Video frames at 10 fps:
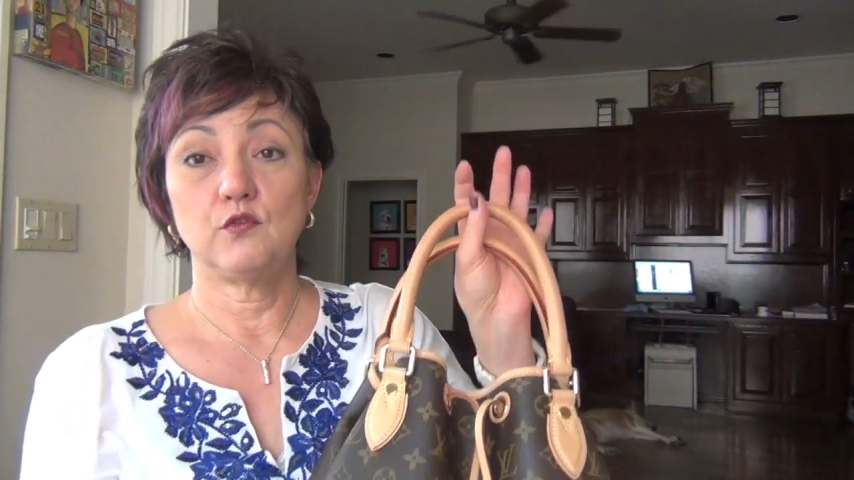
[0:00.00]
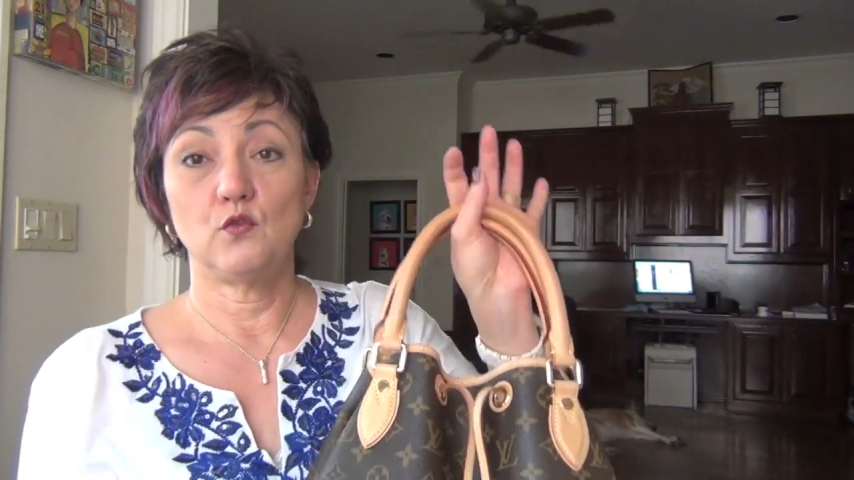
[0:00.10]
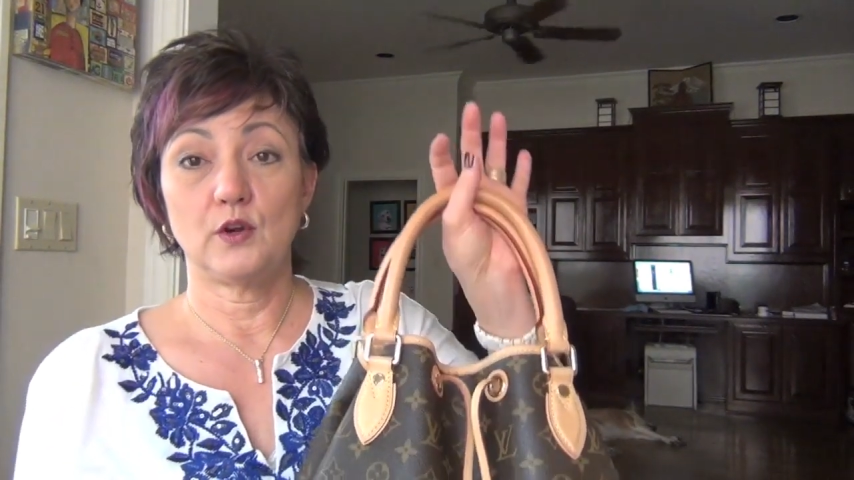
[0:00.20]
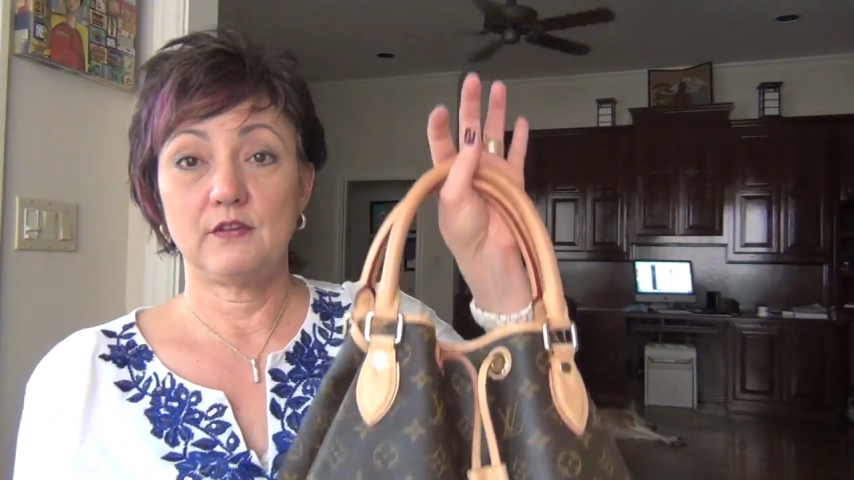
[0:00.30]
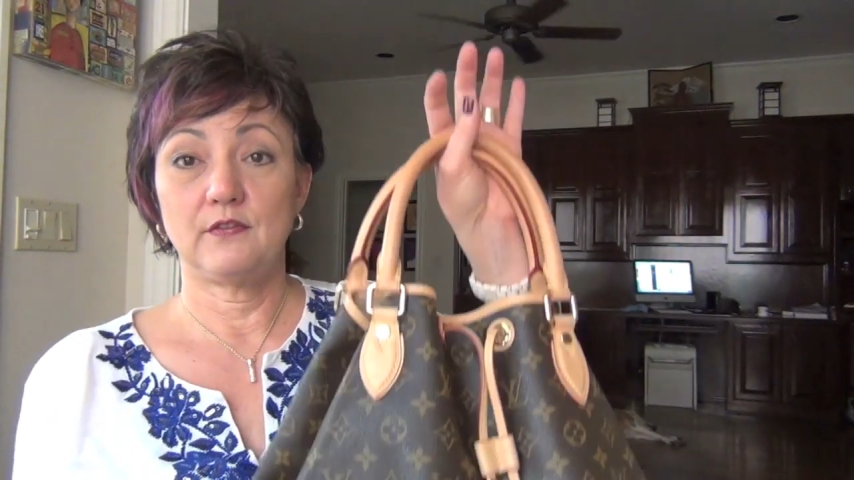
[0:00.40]

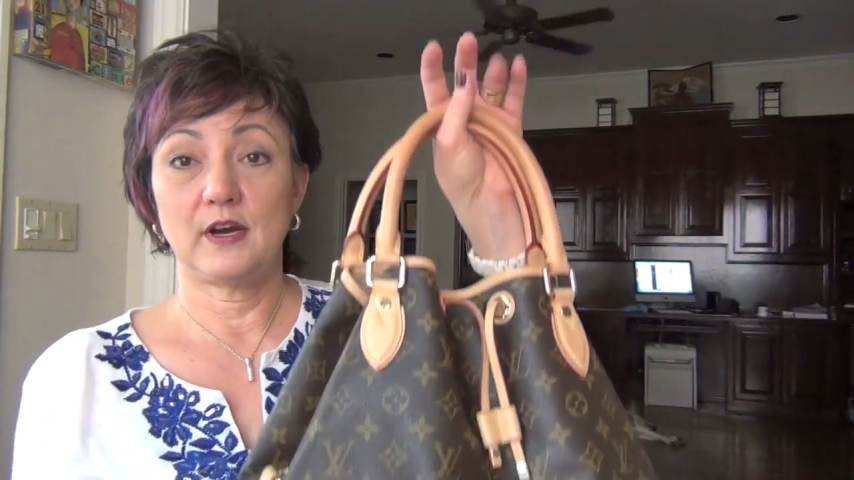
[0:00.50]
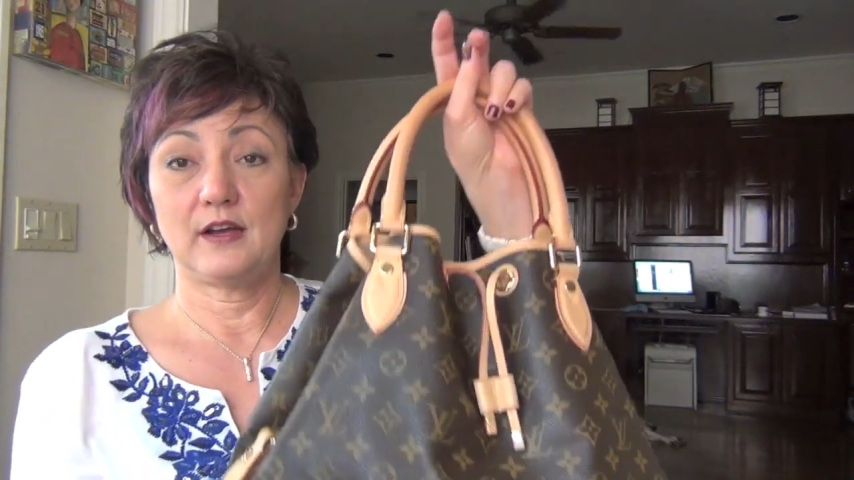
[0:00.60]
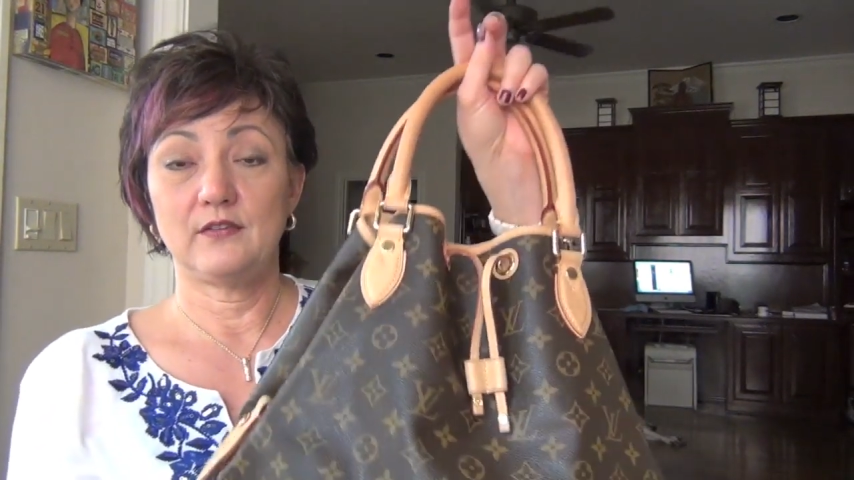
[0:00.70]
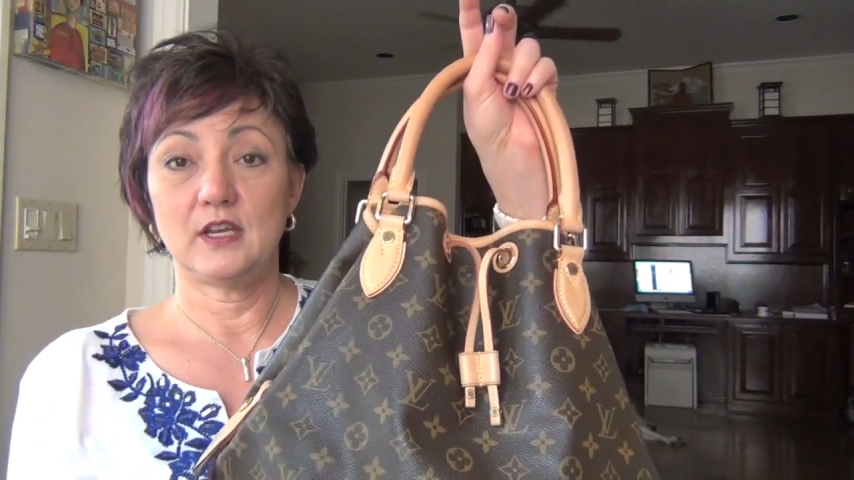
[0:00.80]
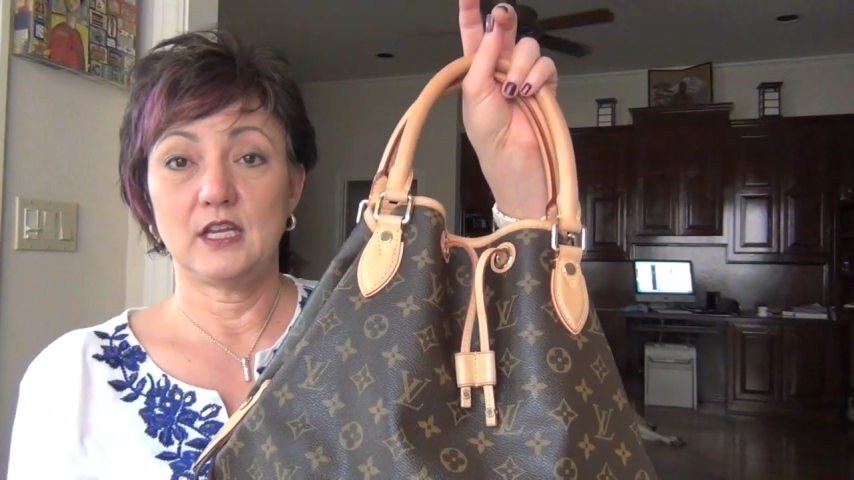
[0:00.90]

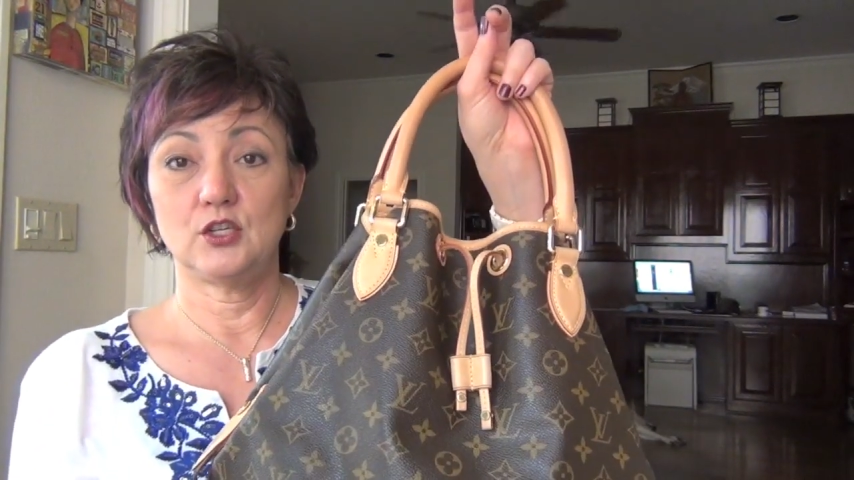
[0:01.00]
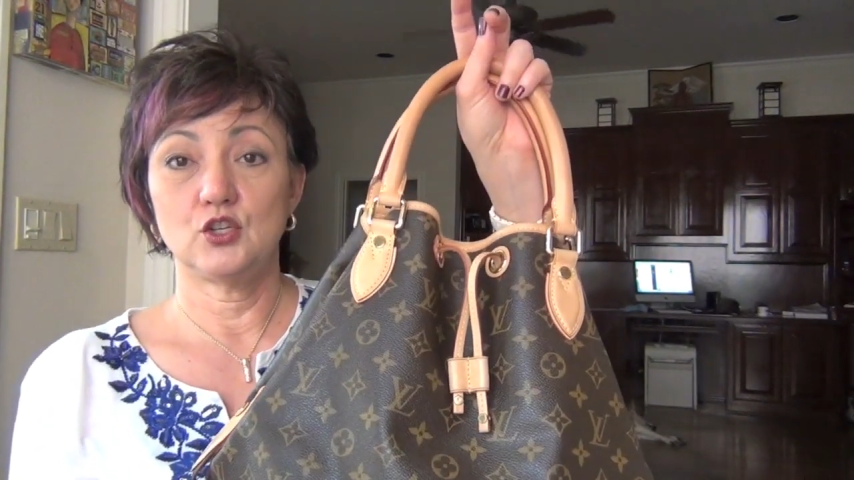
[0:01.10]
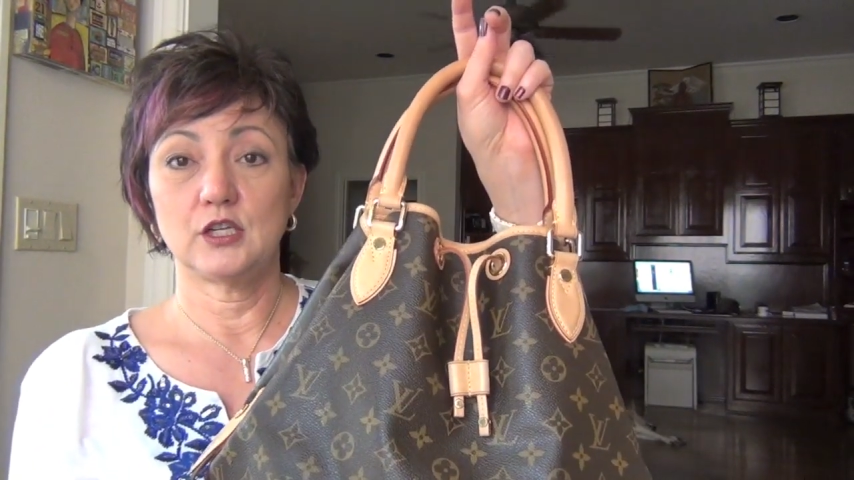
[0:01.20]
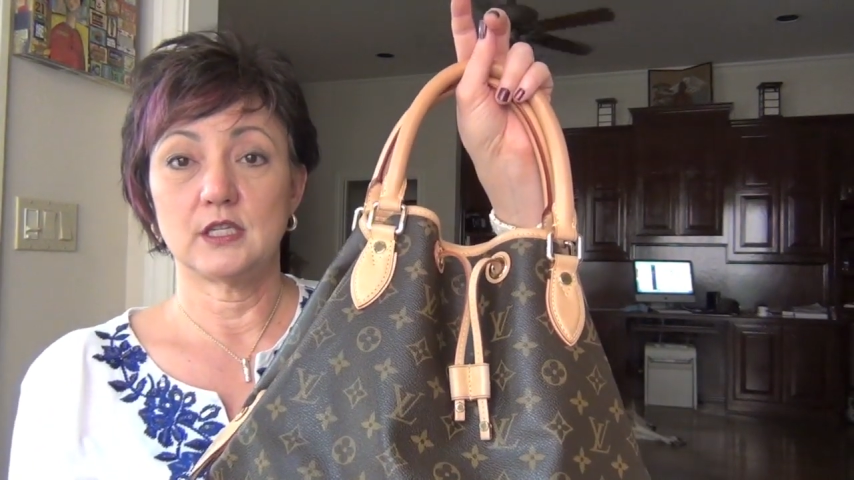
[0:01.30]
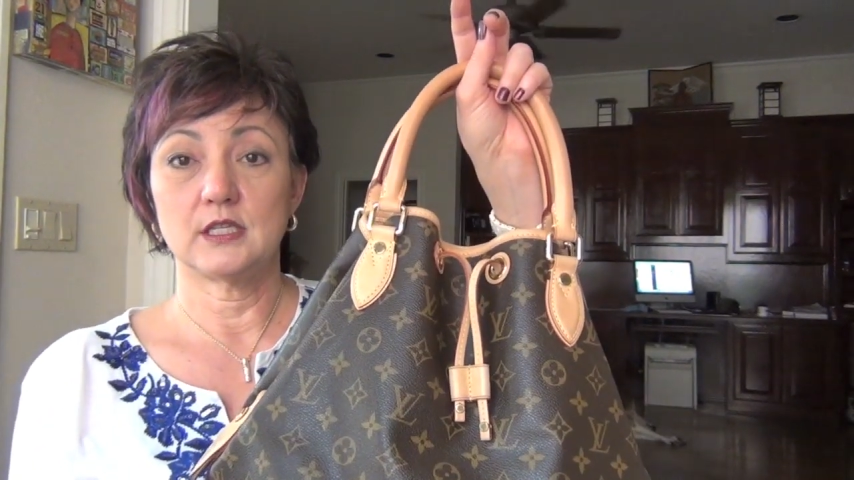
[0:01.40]
45
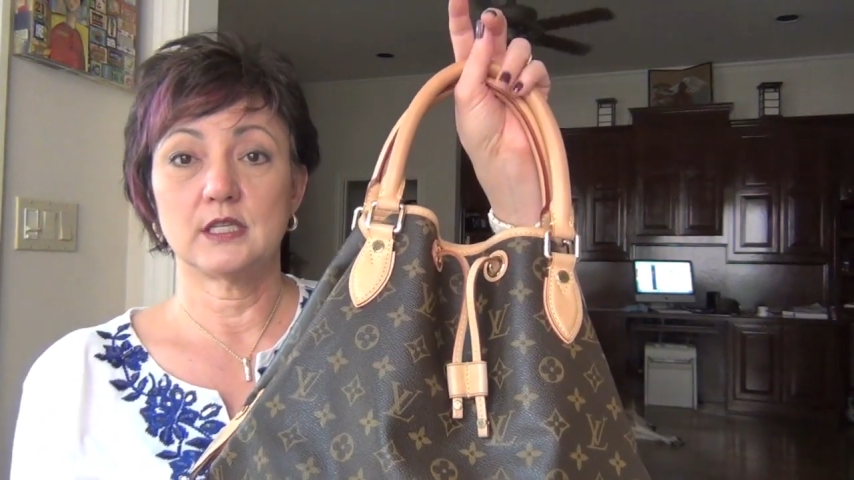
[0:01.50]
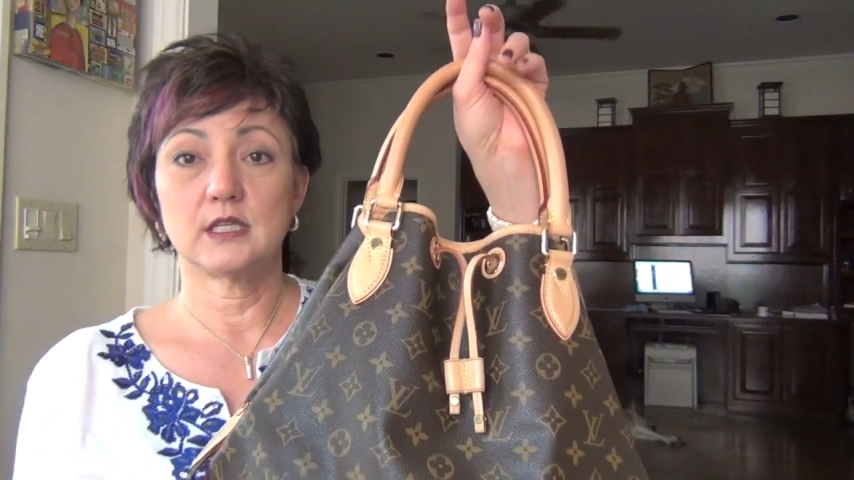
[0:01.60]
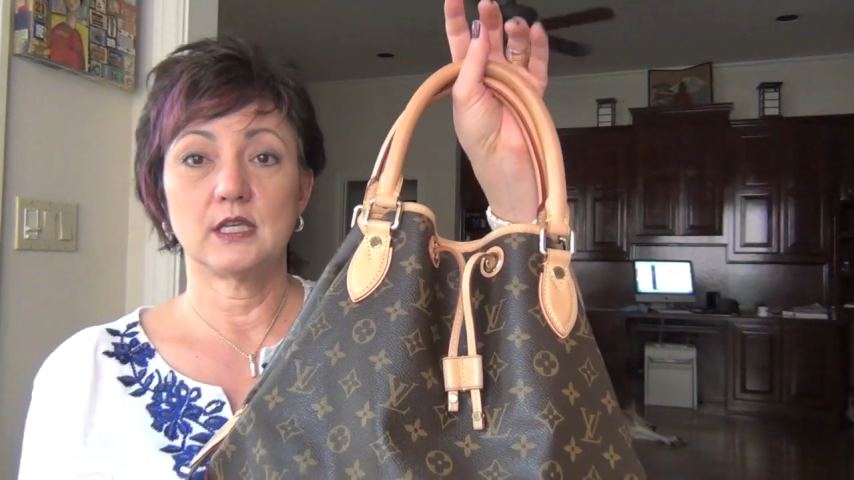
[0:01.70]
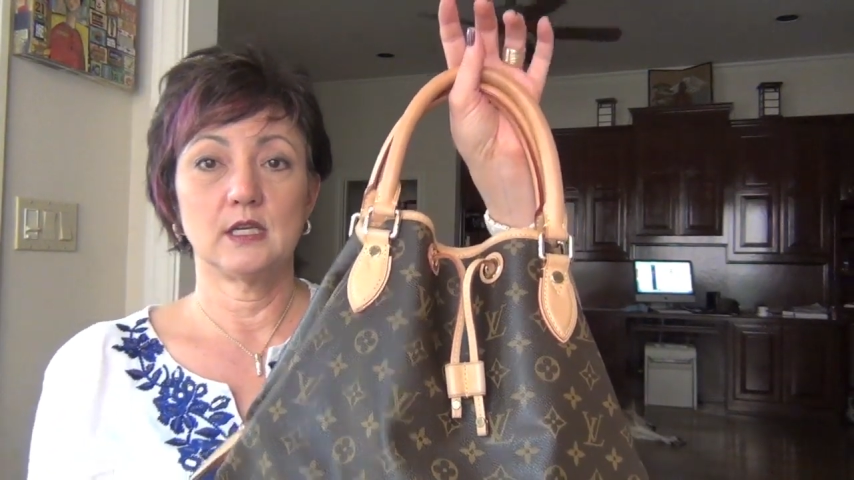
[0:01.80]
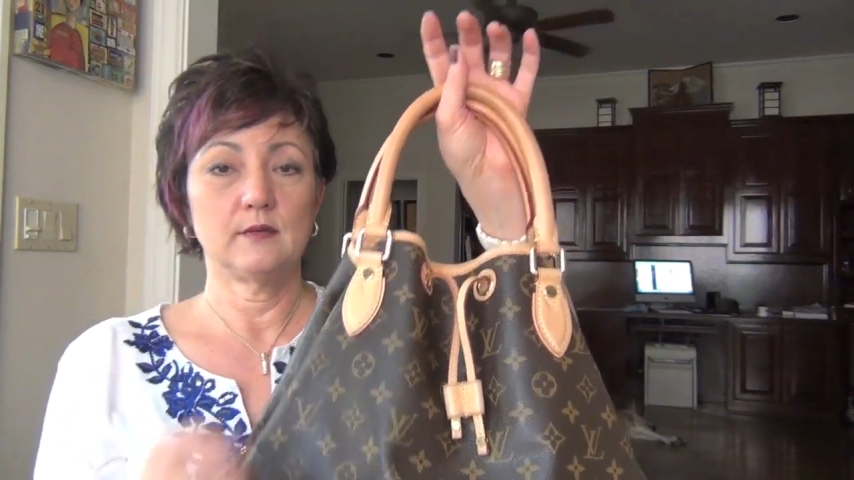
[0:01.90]

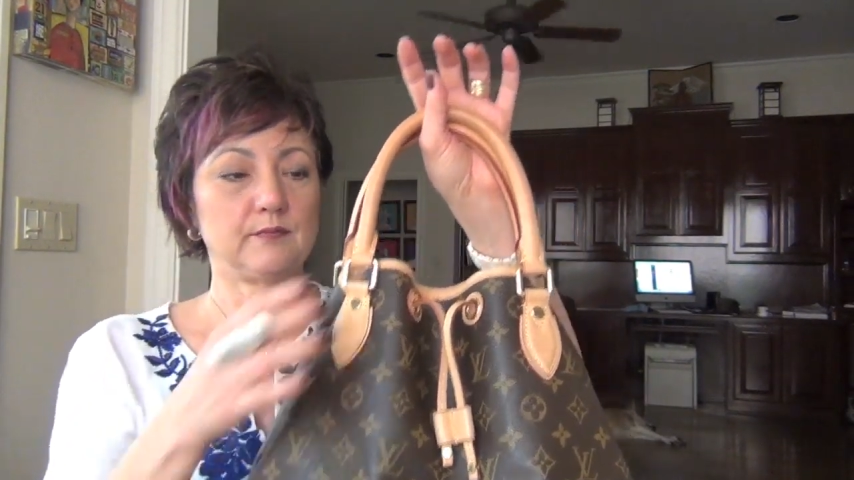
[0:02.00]
inches.